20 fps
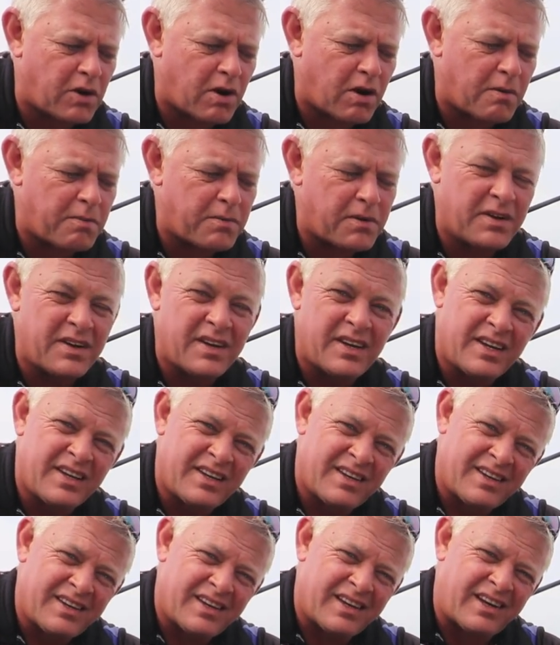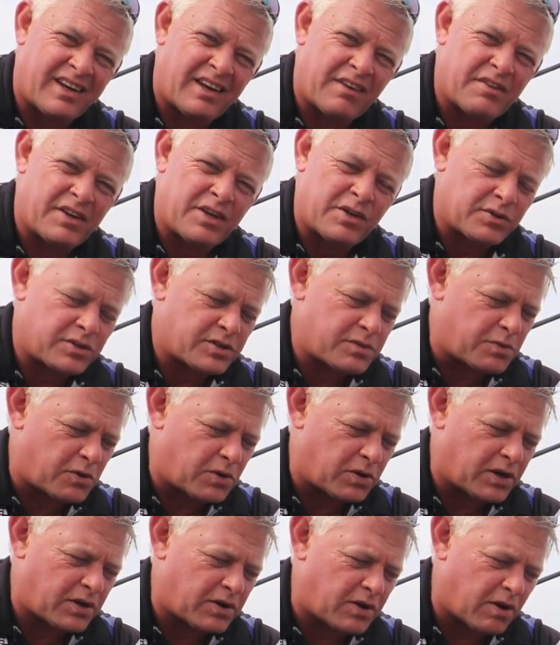cob and even your
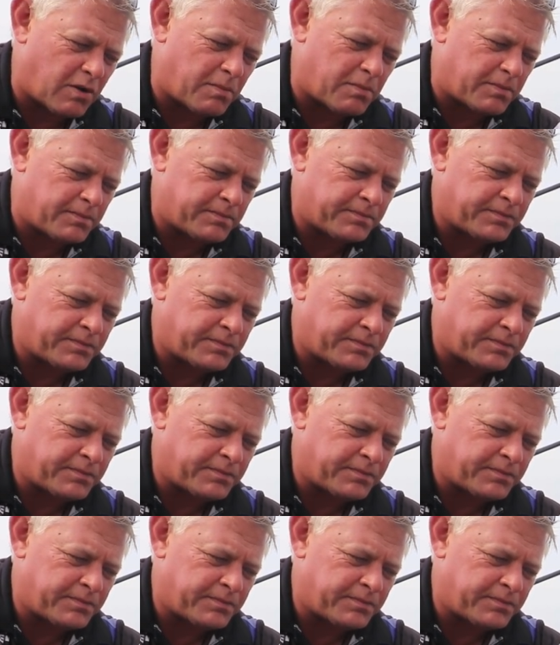smaller cob.